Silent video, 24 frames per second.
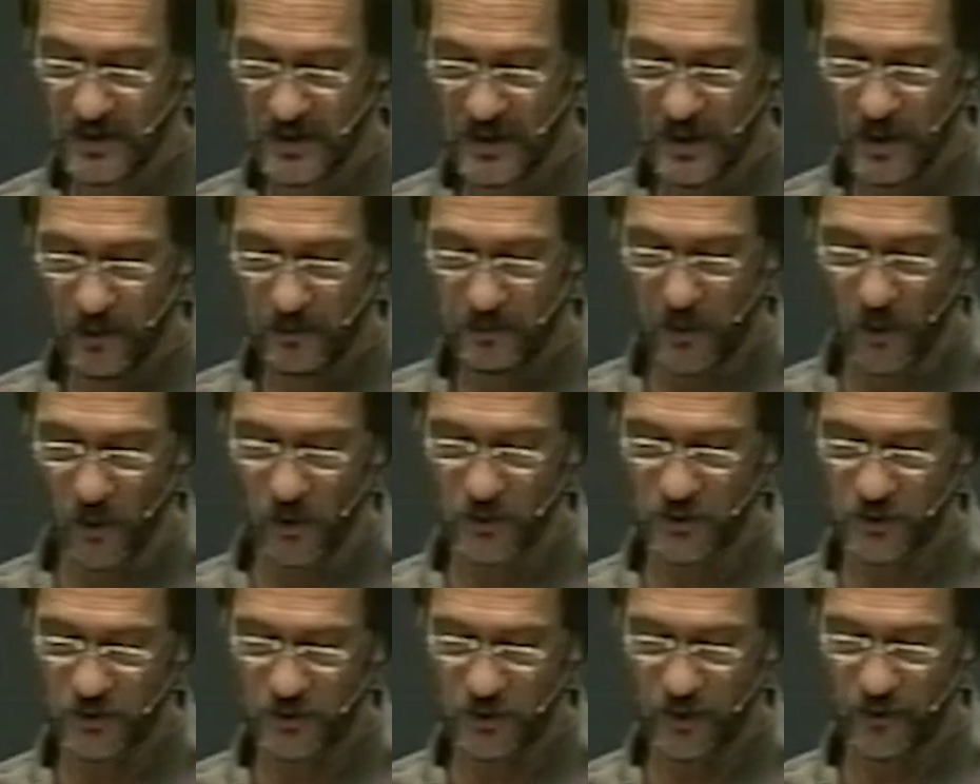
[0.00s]
Paul
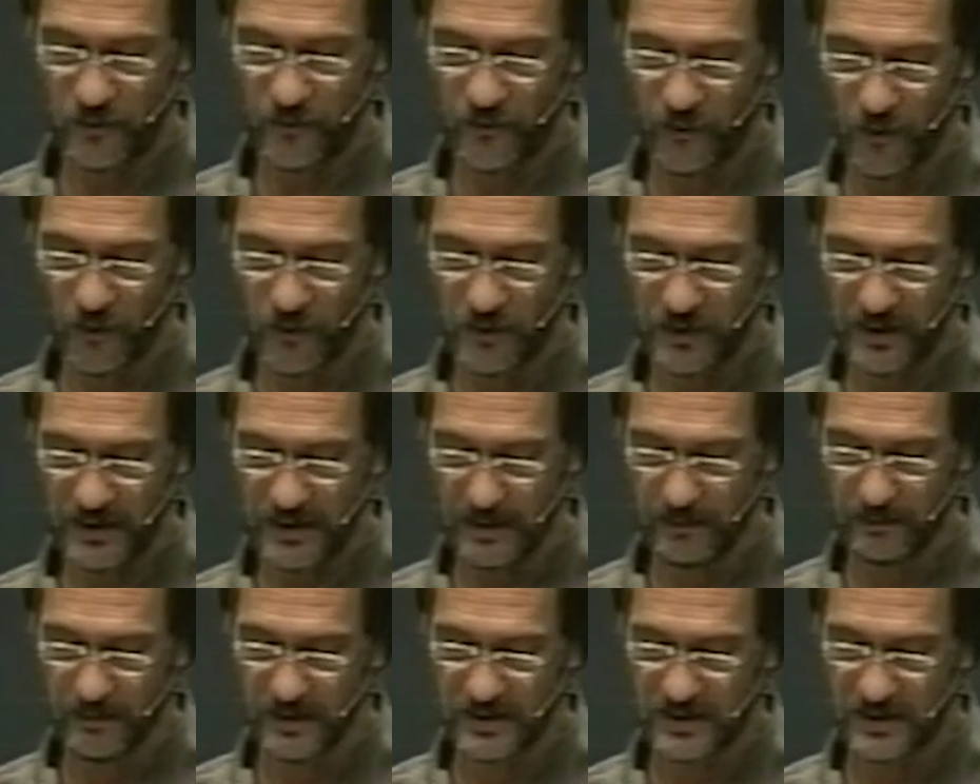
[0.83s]
stood forth in the
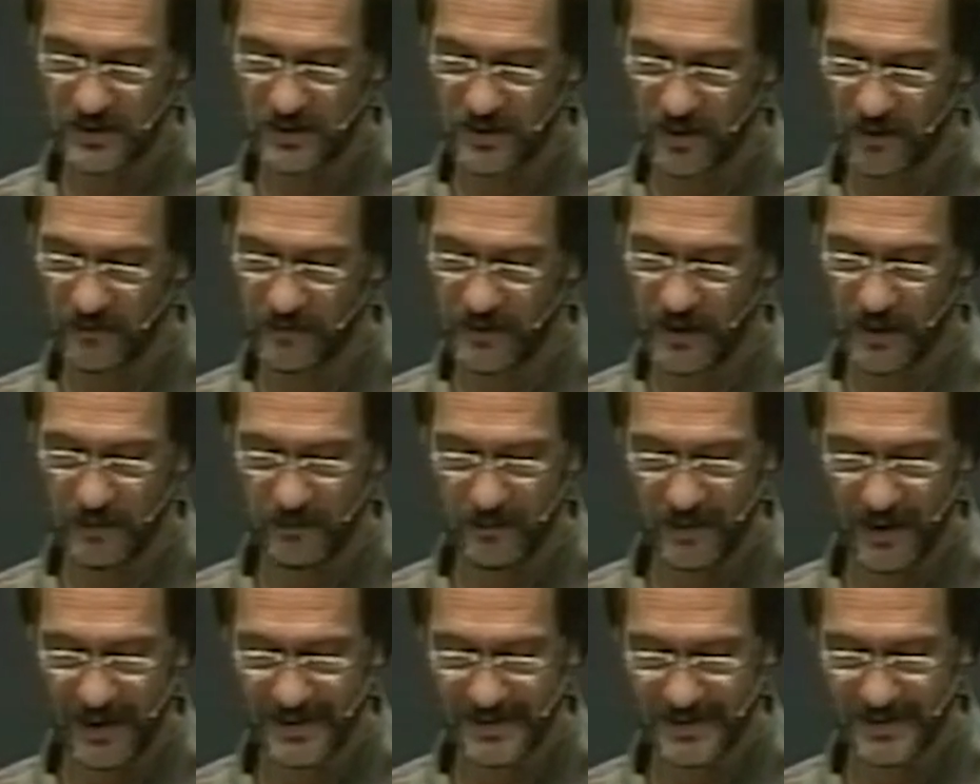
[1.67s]
midst of them
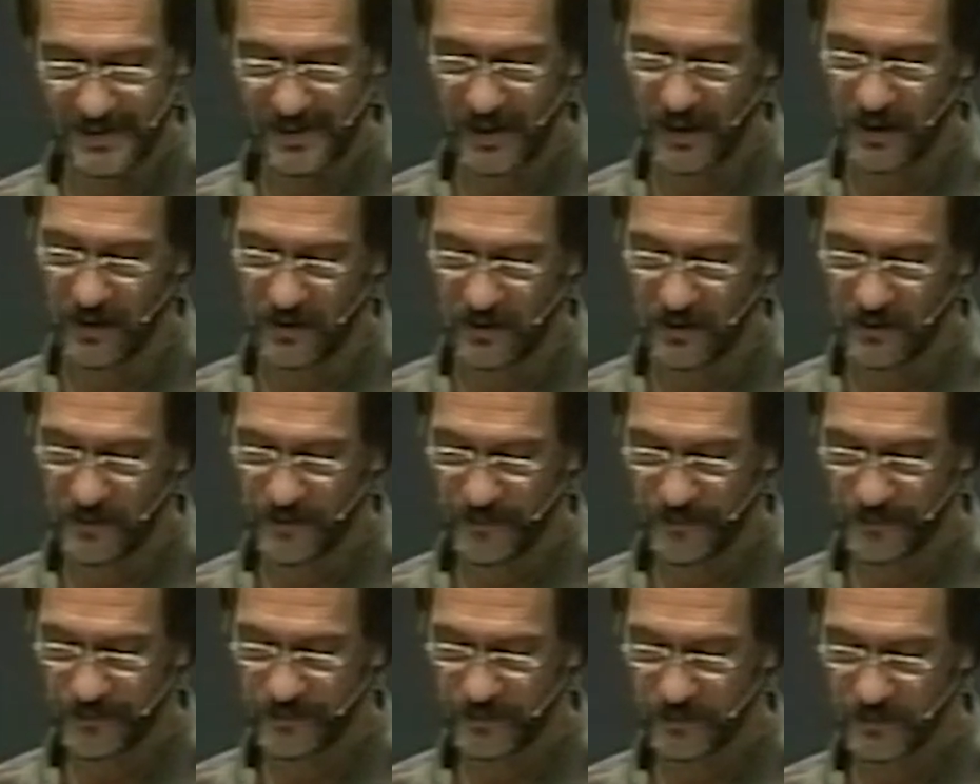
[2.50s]
and said,
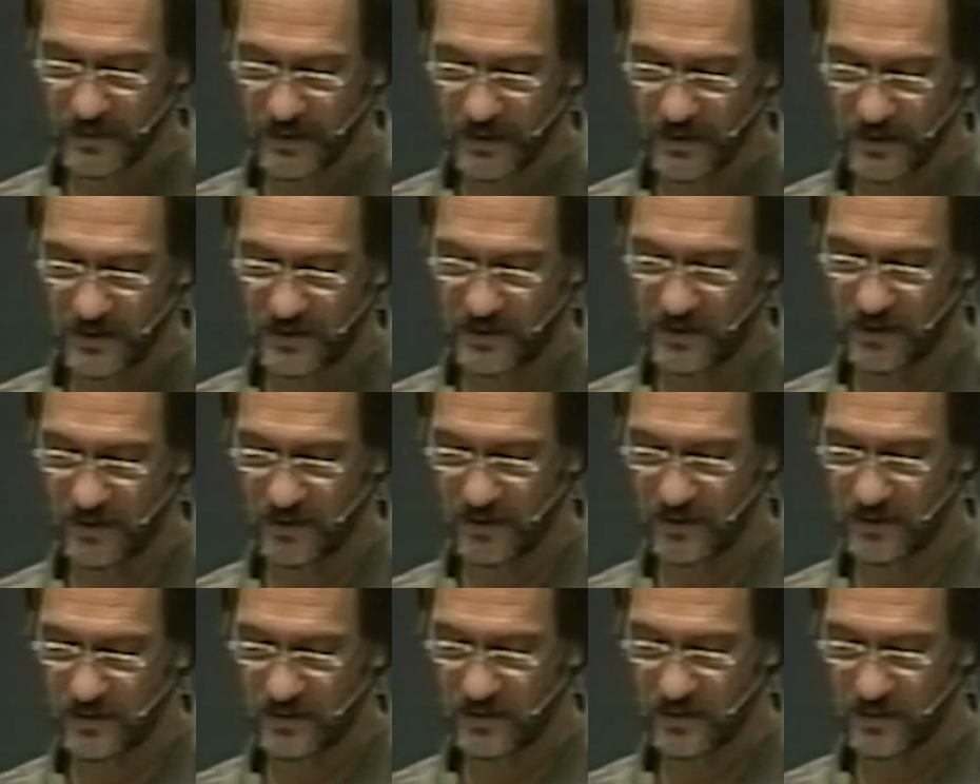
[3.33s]

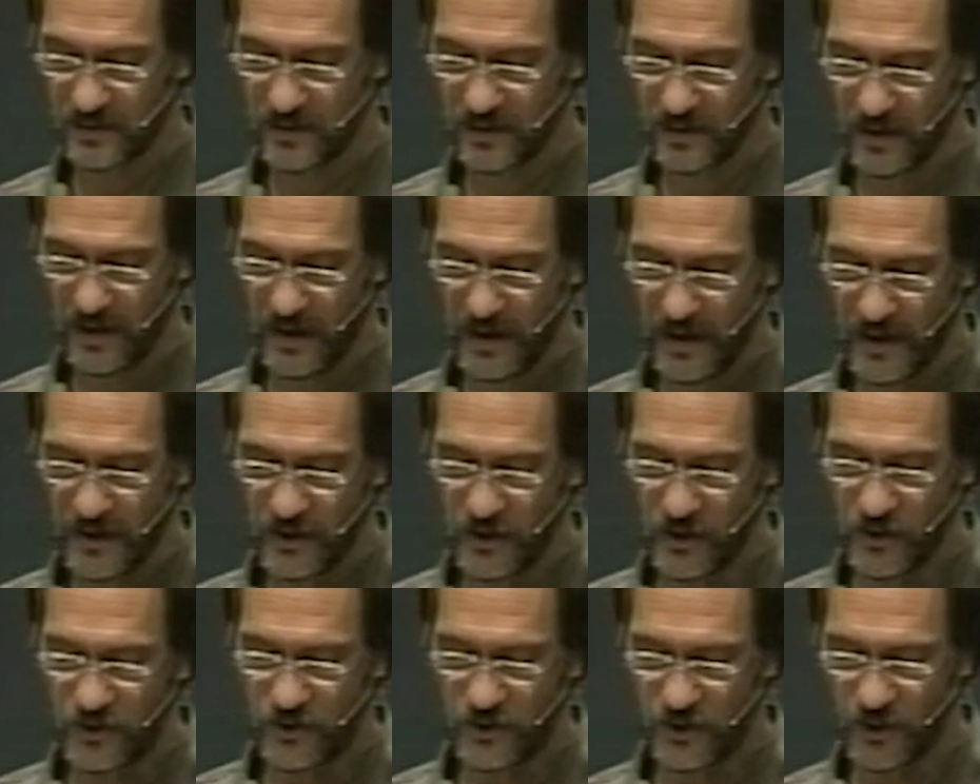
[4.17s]
sirs,
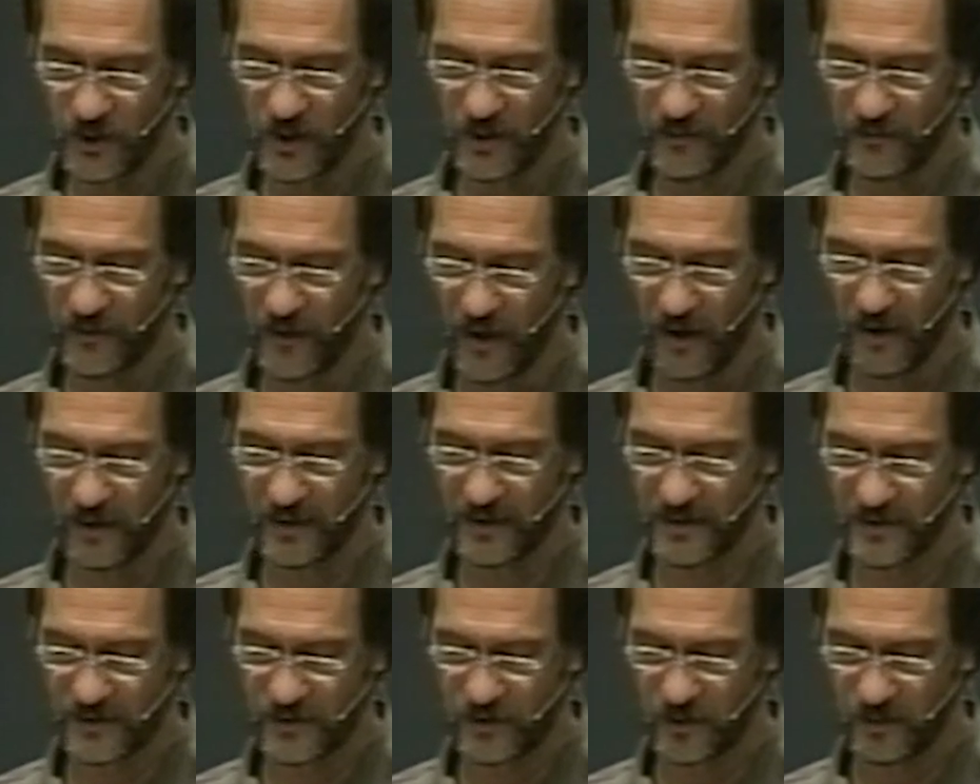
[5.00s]
you should have
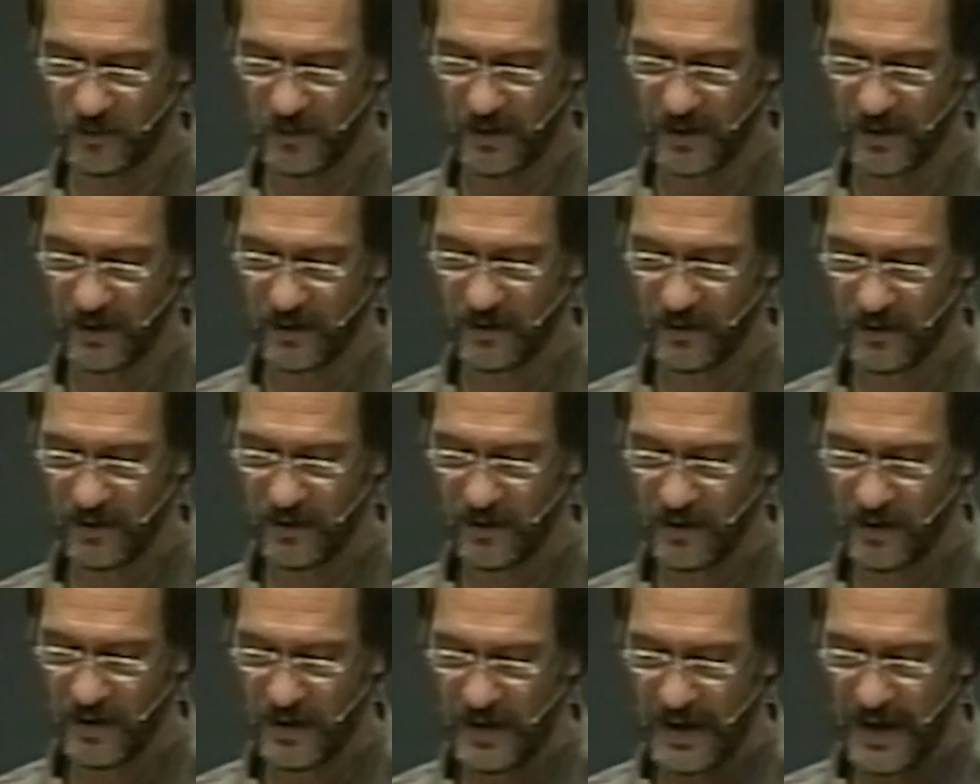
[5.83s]
hearkened to me
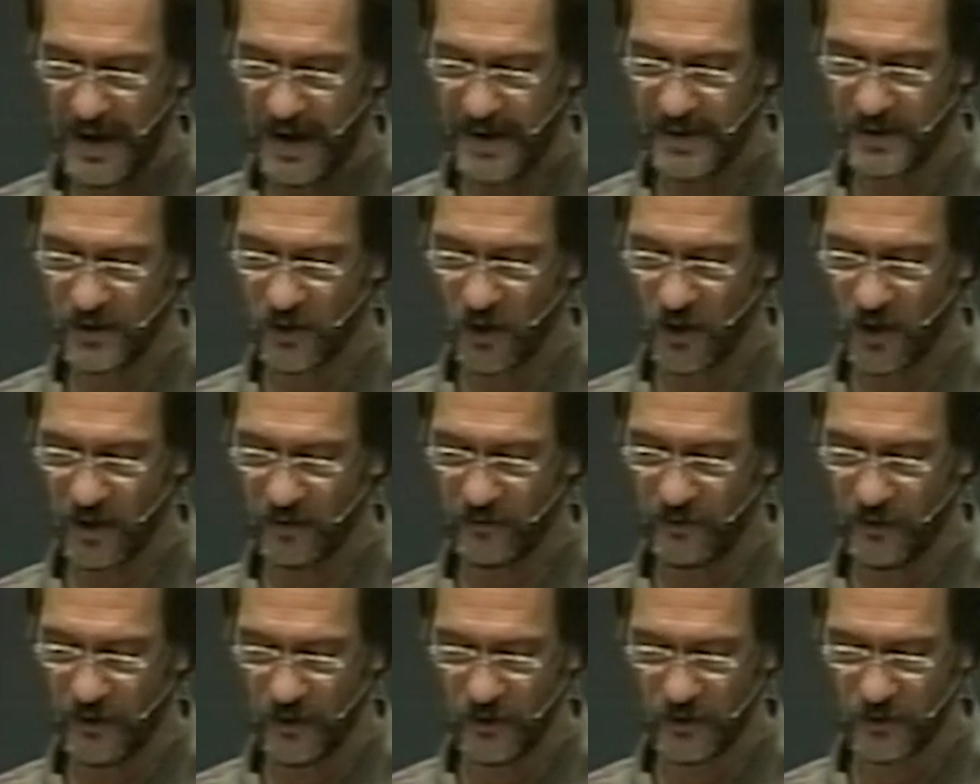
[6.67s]
and not have
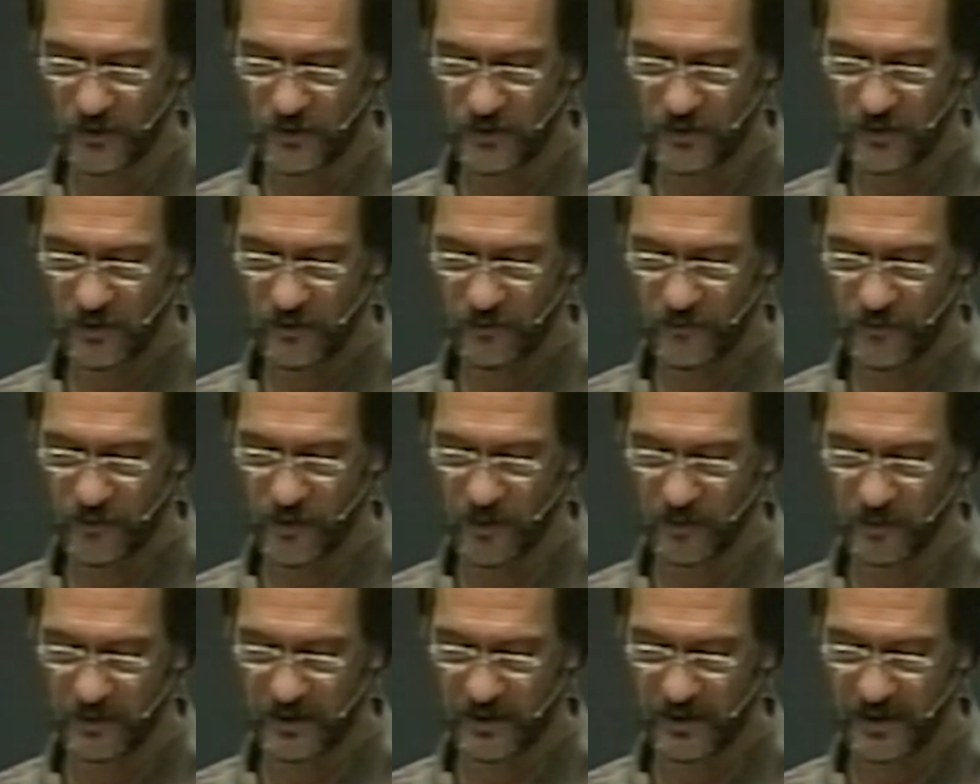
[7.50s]
loosed
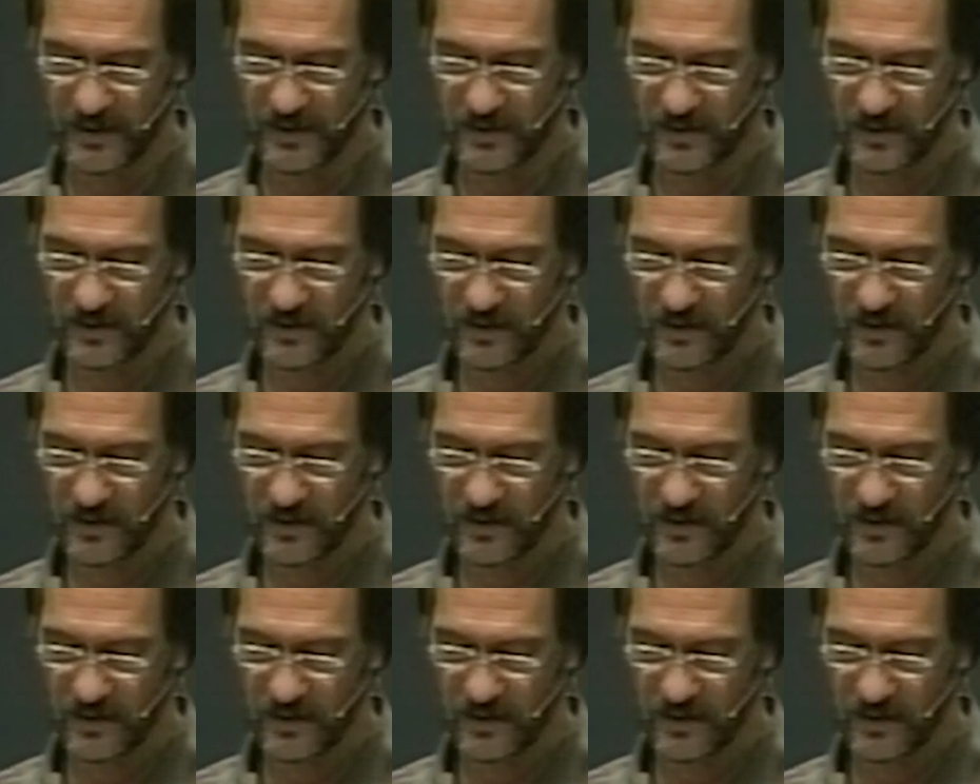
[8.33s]
from Crete